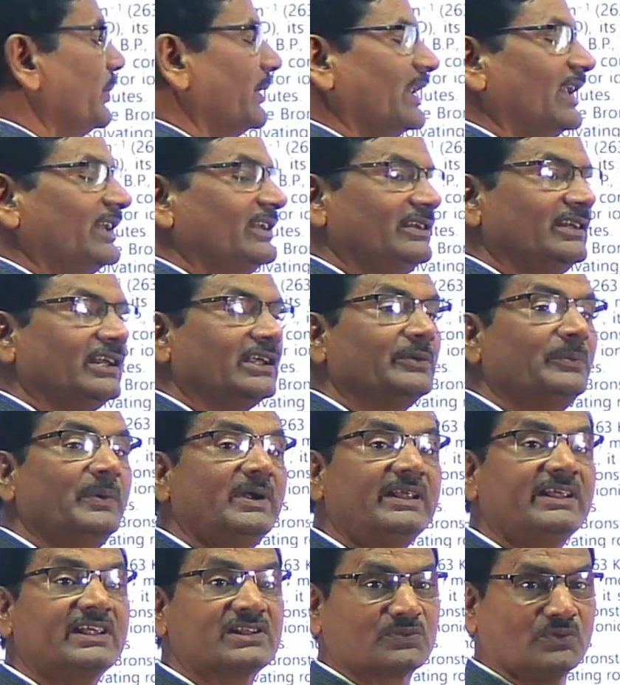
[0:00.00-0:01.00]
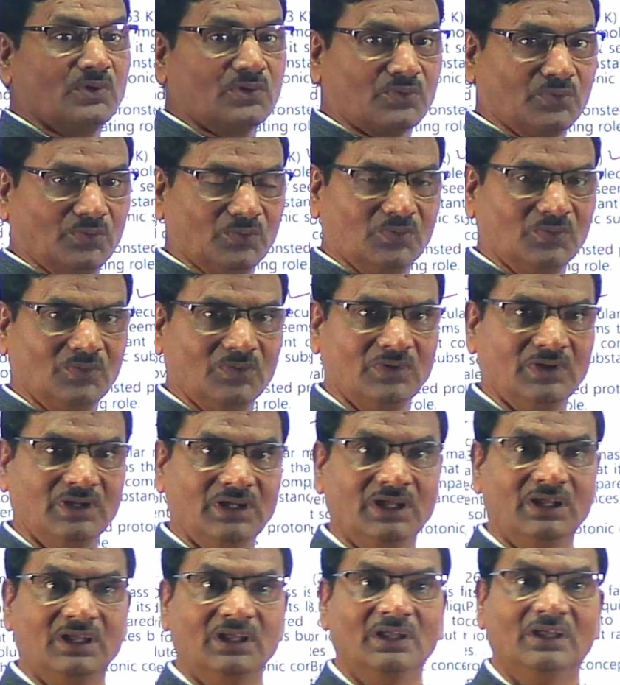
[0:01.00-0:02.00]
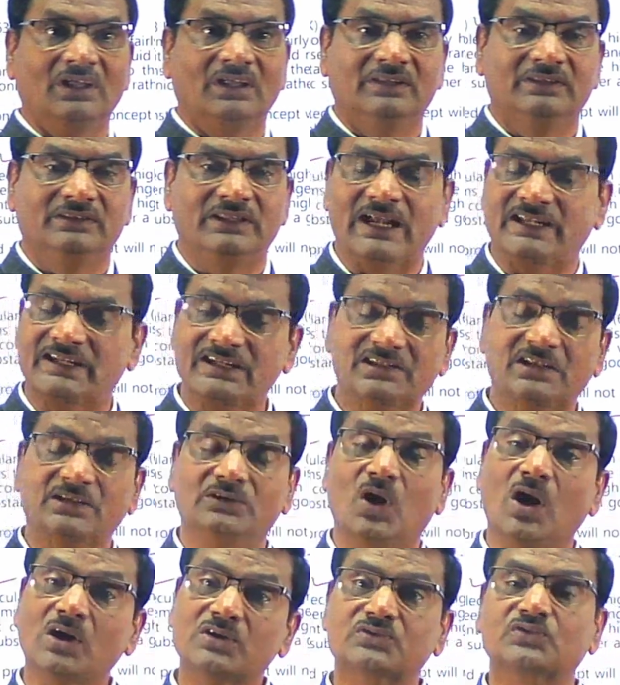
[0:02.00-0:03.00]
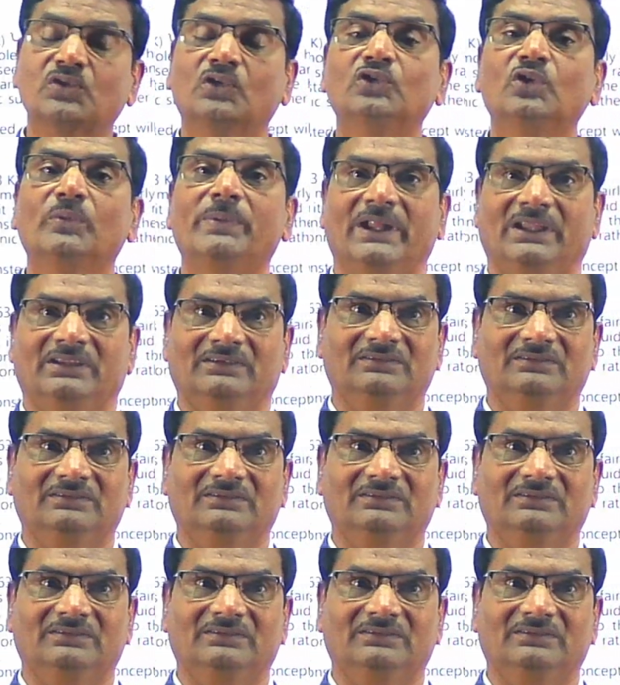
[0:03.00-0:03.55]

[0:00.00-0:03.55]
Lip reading: in liquid SO2. That is not soluble.